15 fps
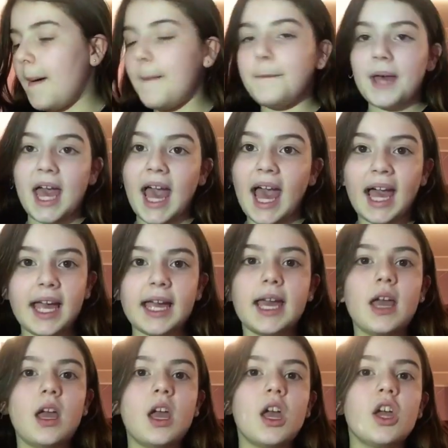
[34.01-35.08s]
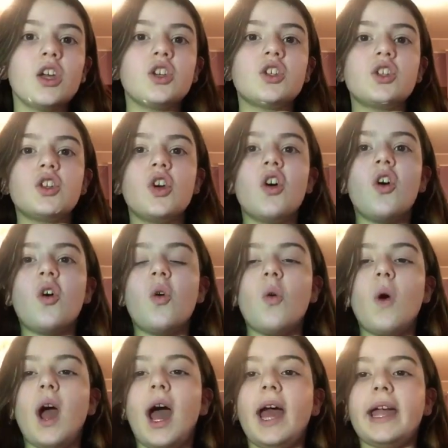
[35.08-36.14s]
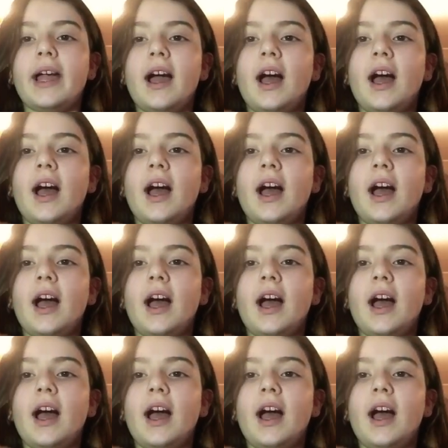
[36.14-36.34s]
a bag. So I